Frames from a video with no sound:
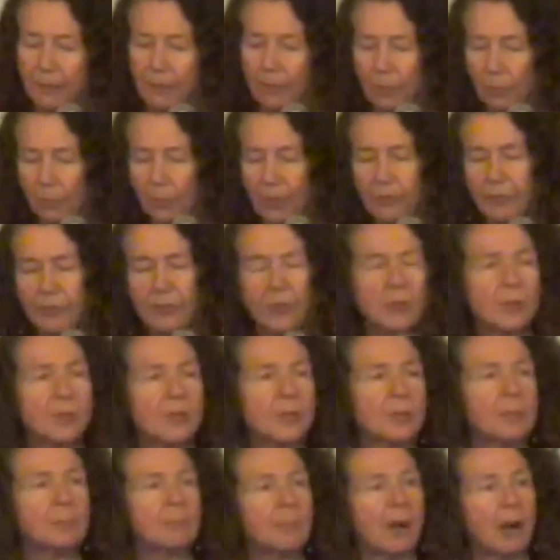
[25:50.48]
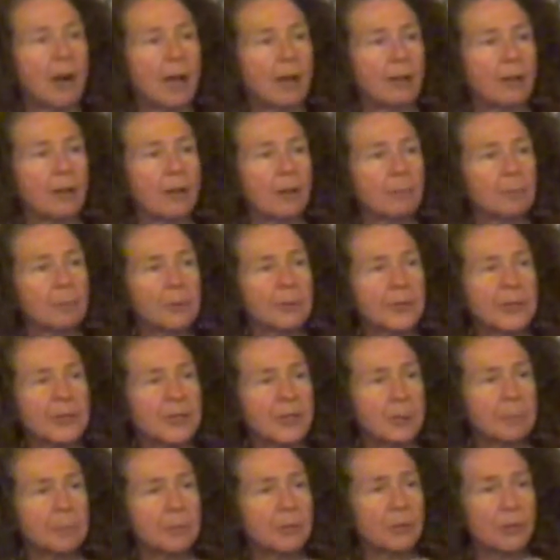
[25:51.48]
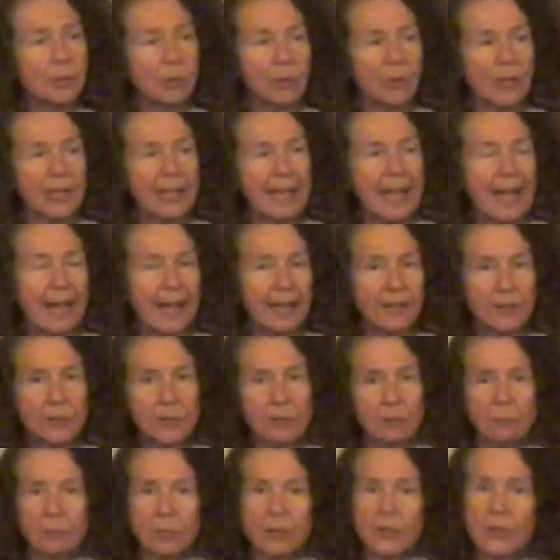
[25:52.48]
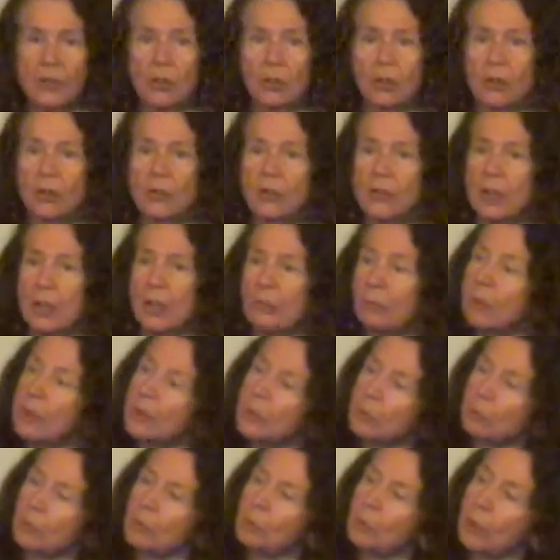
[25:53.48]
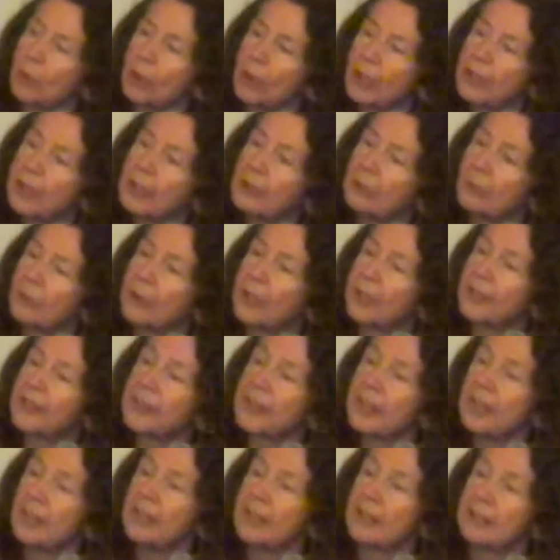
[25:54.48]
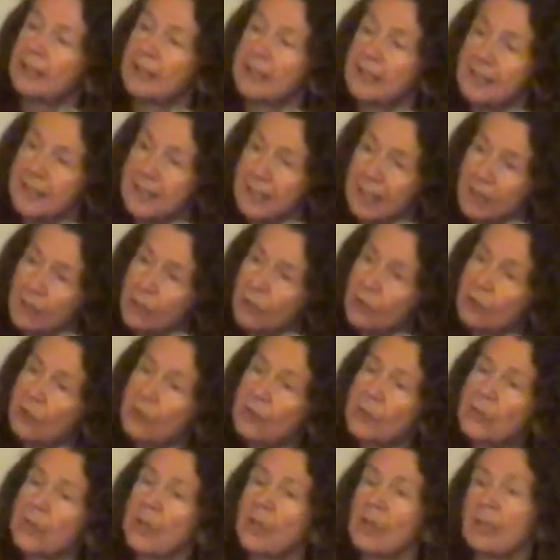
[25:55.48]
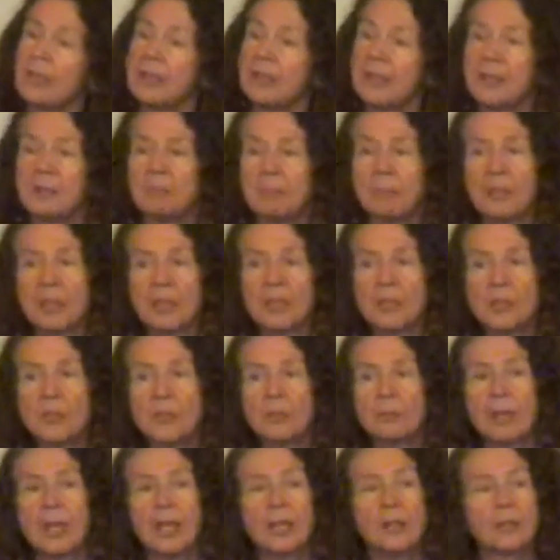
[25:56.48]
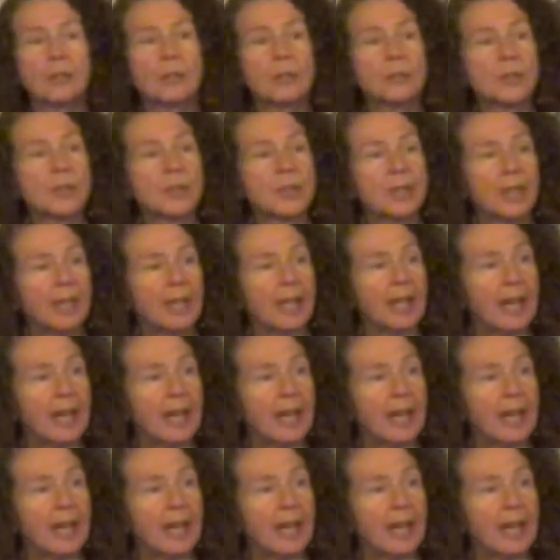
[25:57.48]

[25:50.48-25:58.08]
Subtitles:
we've used a model of participatory action research in which we're working with the teachers, the administrators,